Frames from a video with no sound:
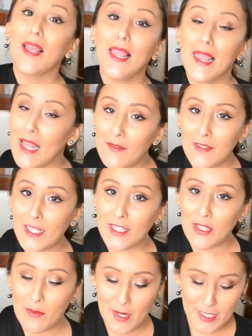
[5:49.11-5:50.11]
I loved it
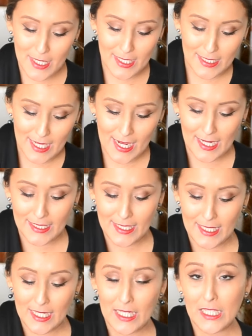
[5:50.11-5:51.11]
so much, I decided
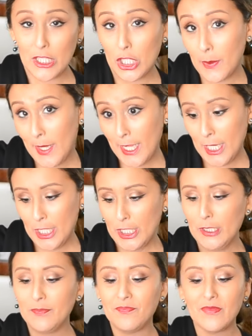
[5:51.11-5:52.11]
to get another
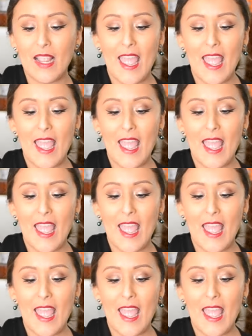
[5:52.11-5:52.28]
pair.